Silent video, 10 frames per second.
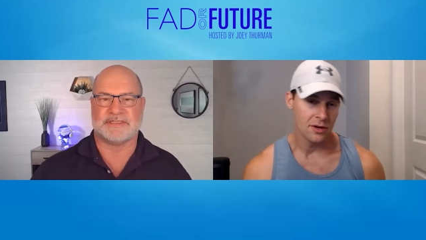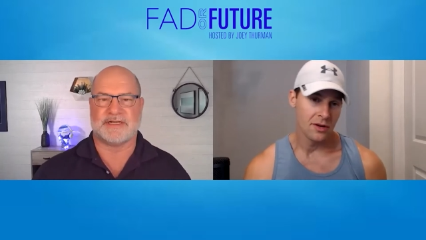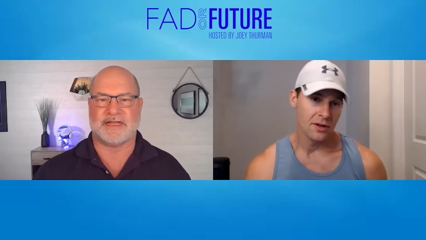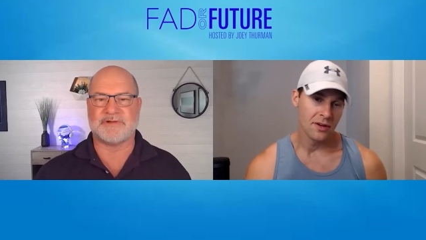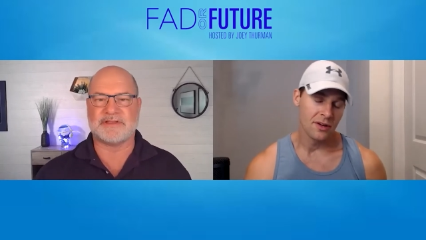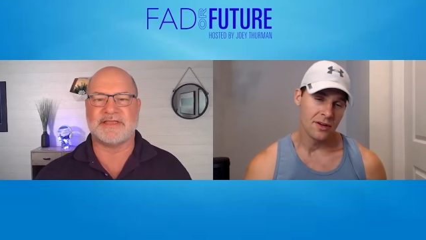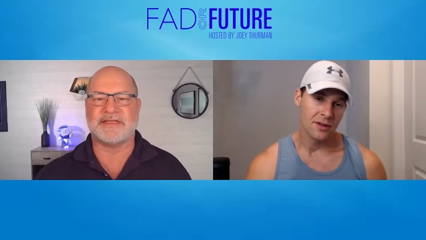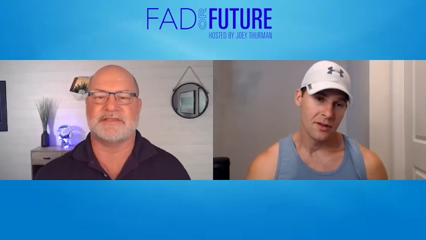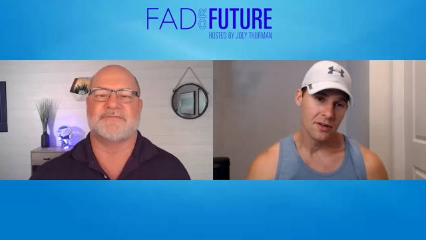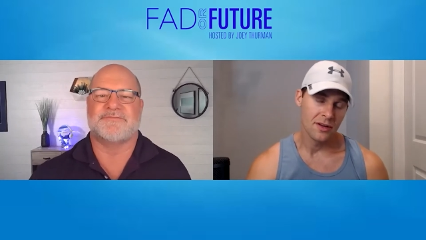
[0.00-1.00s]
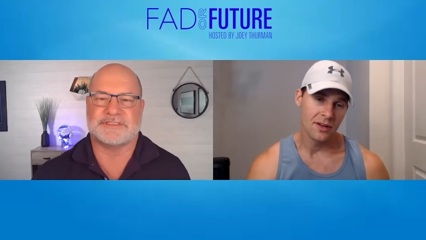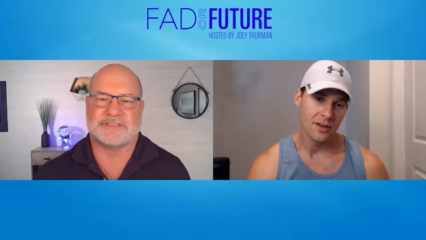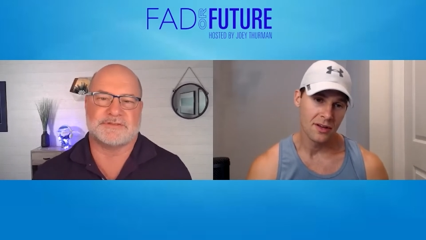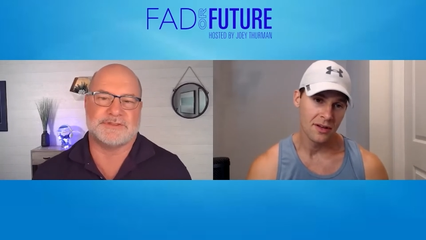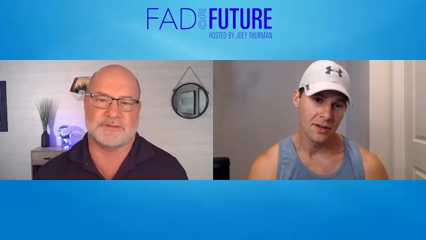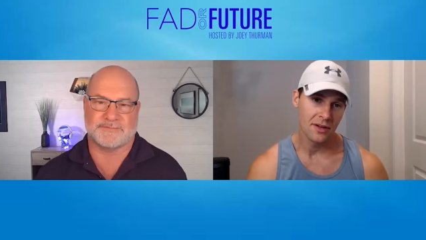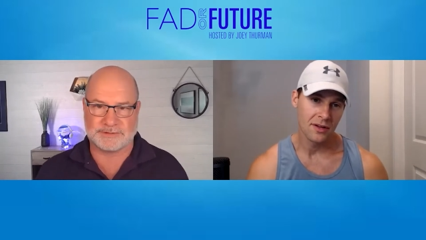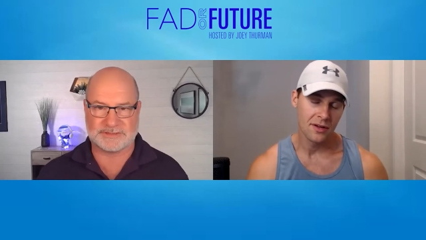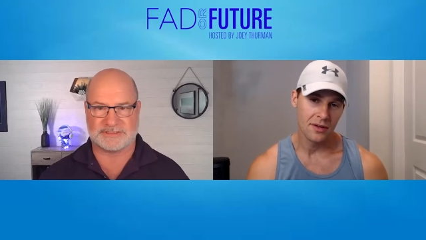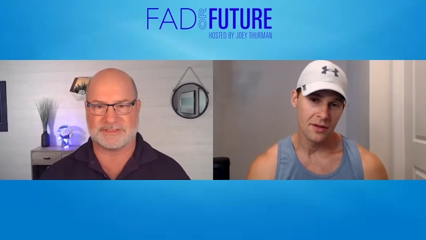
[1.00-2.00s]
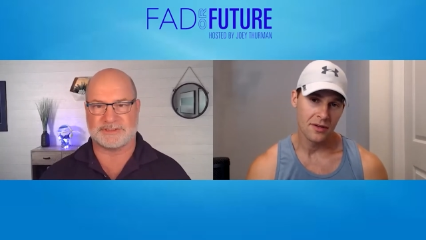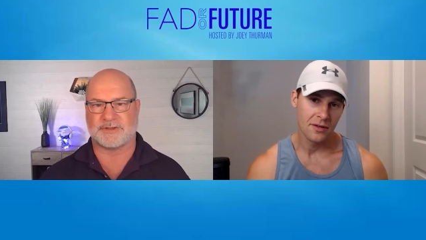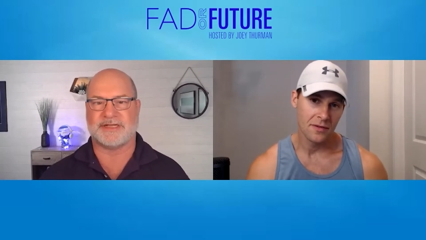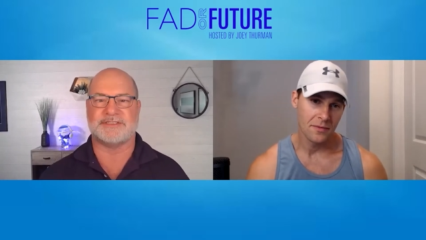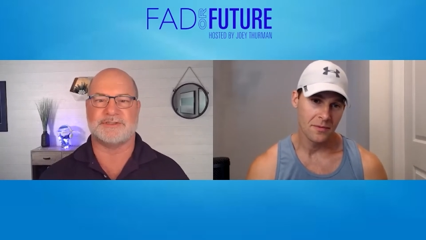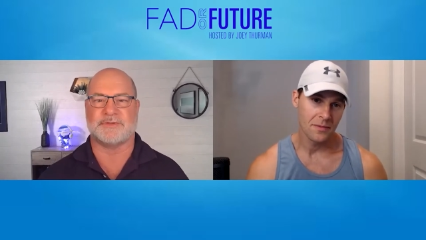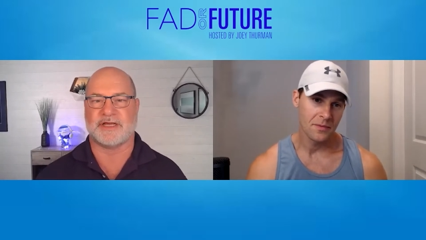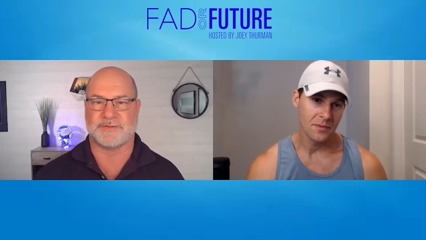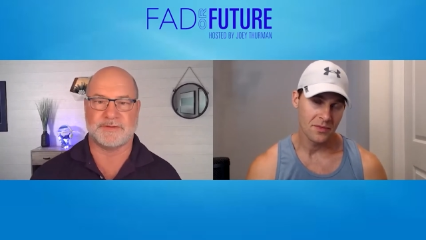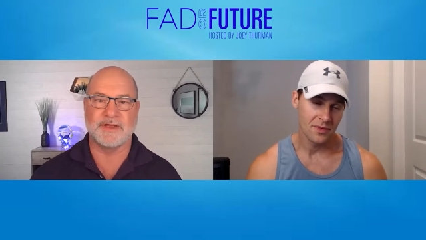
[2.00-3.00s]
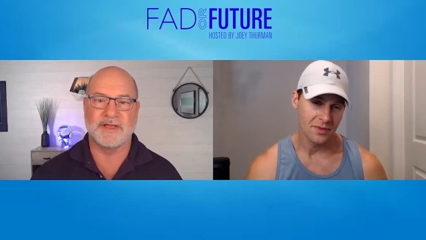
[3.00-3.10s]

Speaker 1: and everything in the physical universe is entrained to another.